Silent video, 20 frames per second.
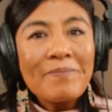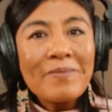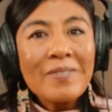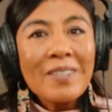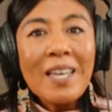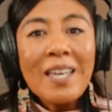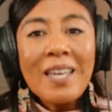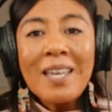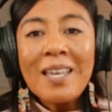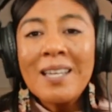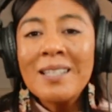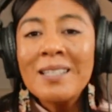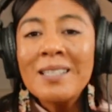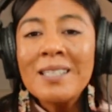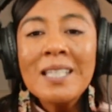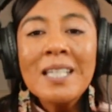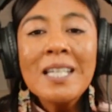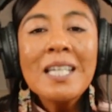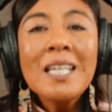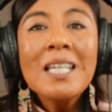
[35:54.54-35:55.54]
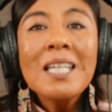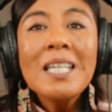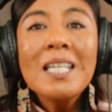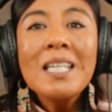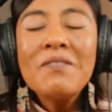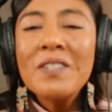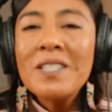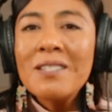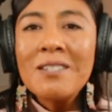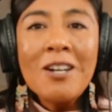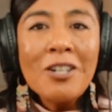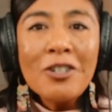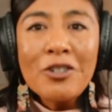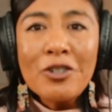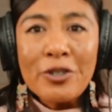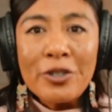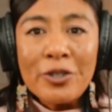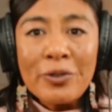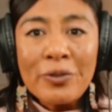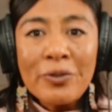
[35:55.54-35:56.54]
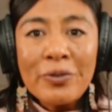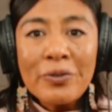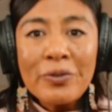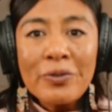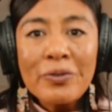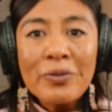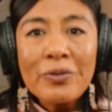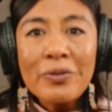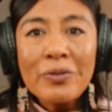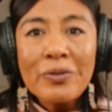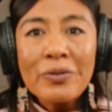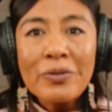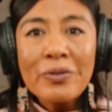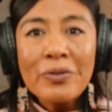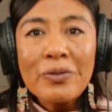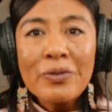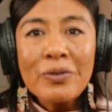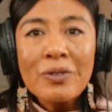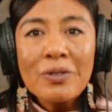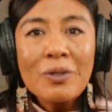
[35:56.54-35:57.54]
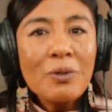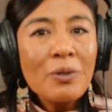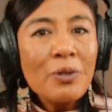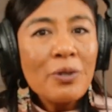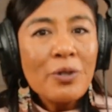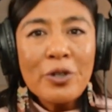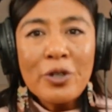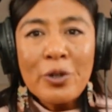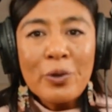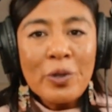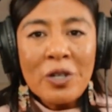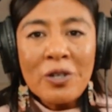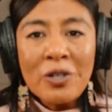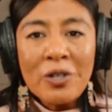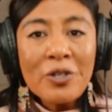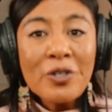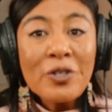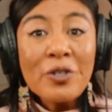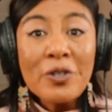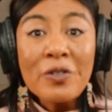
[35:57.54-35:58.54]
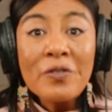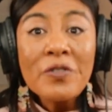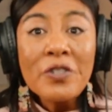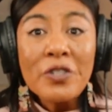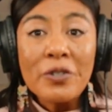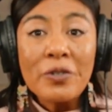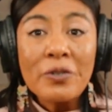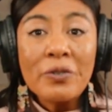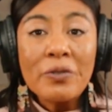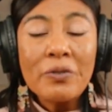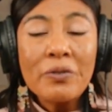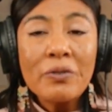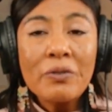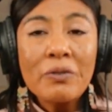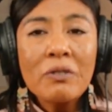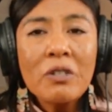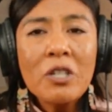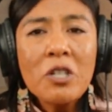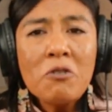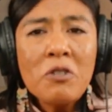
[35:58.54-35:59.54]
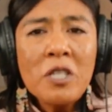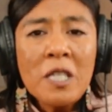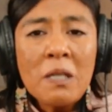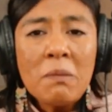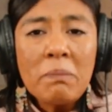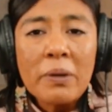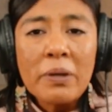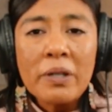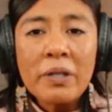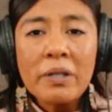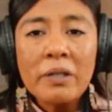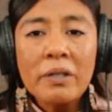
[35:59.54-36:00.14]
And if it's not true or no longer serves you, go deeper.